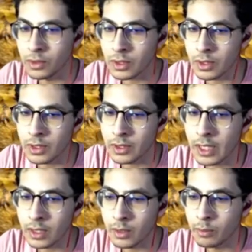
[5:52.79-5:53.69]
So he's
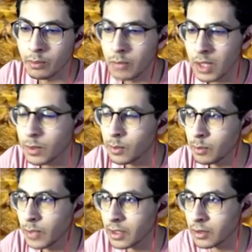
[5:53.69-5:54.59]
like maybe
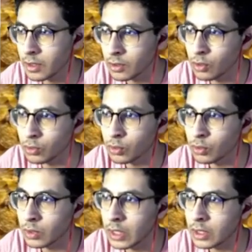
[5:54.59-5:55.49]
better than Goku.
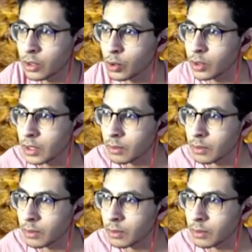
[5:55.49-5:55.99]
Like look at him.